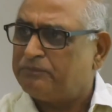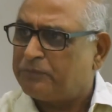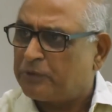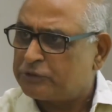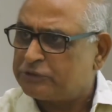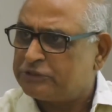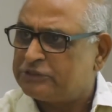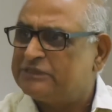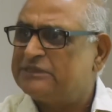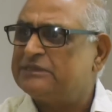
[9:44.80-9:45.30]

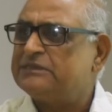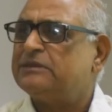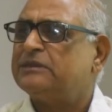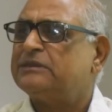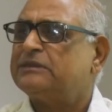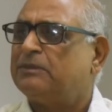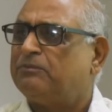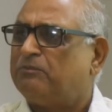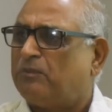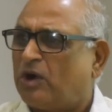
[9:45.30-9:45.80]
but the,
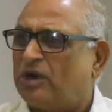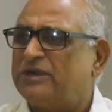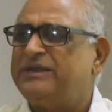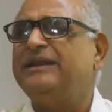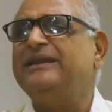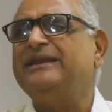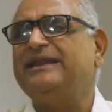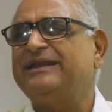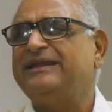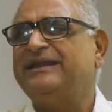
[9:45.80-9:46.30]
the
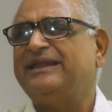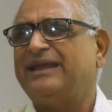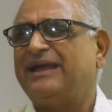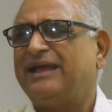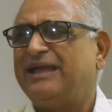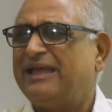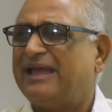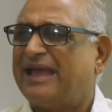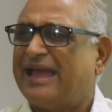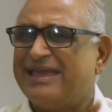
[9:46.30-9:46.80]
modern
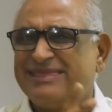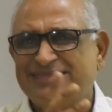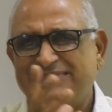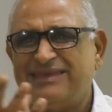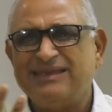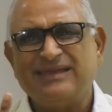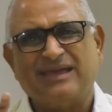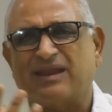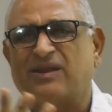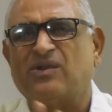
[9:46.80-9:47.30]
India, I
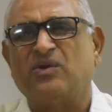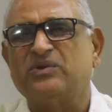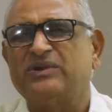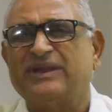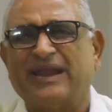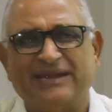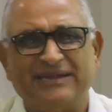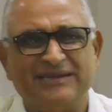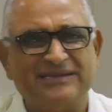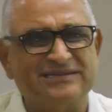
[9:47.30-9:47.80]
think around
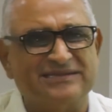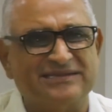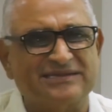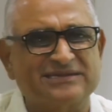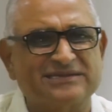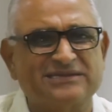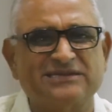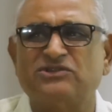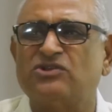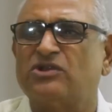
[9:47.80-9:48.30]
nineteen
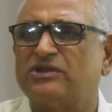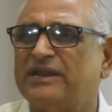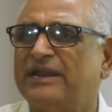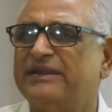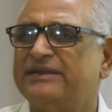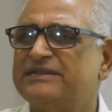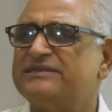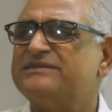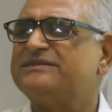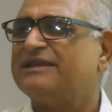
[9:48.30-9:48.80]
sixties or
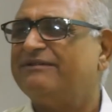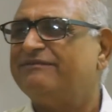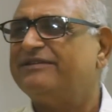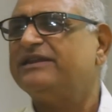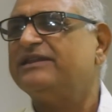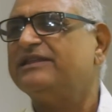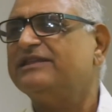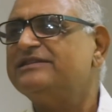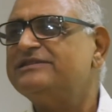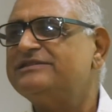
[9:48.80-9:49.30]
nineteen
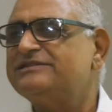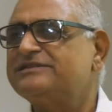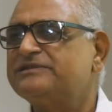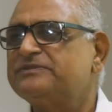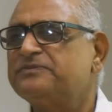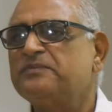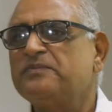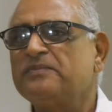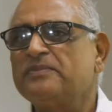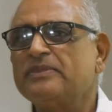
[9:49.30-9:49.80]

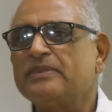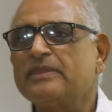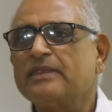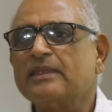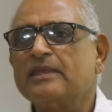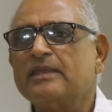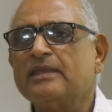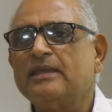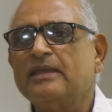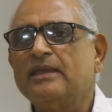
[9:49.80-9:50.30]
seventies,
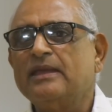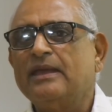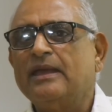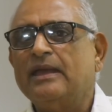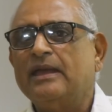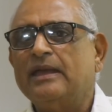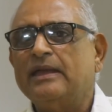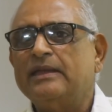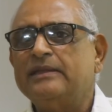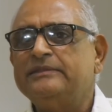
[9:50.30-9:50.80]

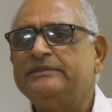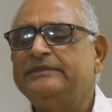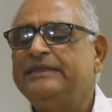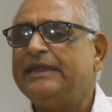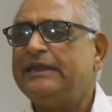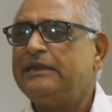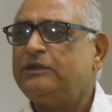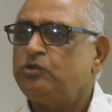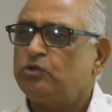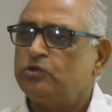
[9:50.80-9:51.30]

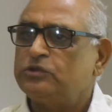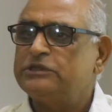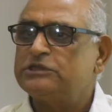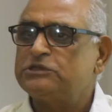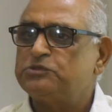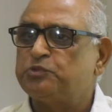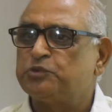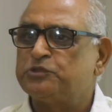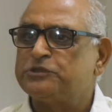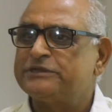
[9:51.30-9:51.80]
they took
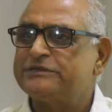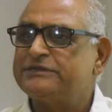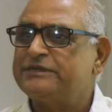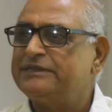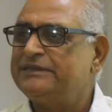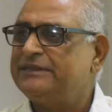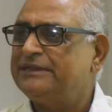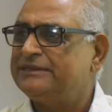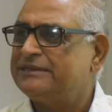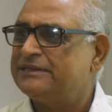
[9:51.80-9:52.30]
this
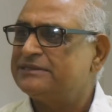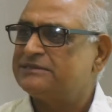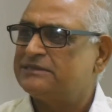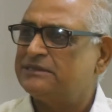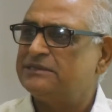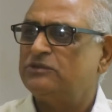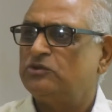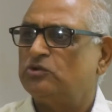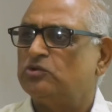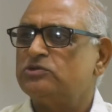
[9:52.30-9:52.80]
position that
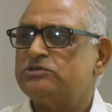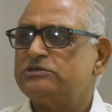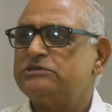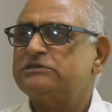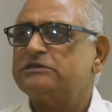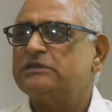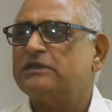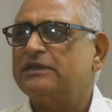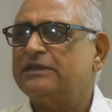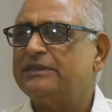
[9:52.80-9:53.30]
these
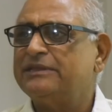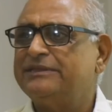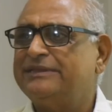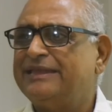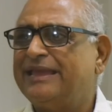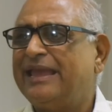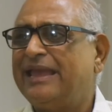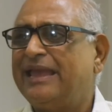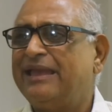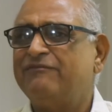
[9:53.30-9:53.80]
Hindus,
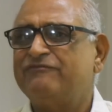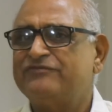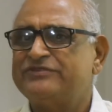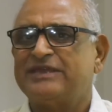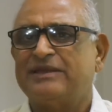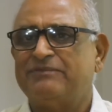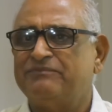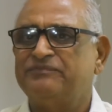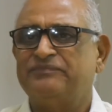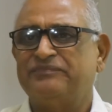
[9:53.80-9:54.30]
they have
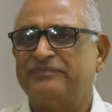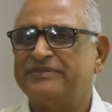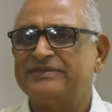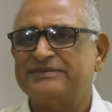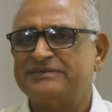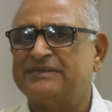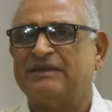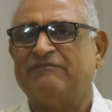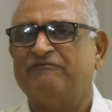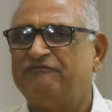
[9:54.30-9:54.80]
some,
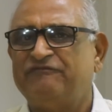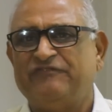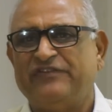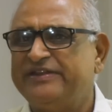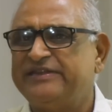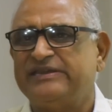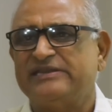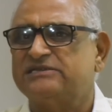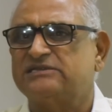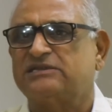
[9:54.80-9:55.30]
some
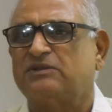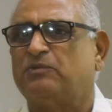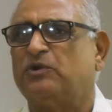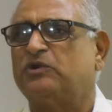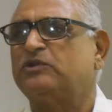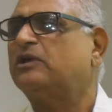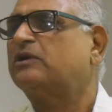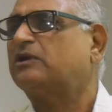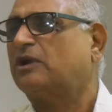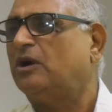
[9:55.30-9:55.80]
fetish
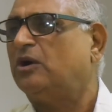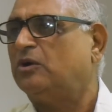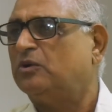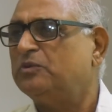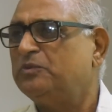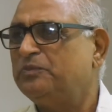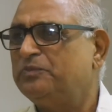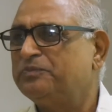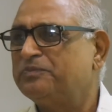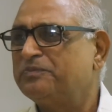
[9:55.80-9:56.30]
about the
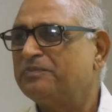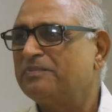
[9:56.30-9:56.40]
cow.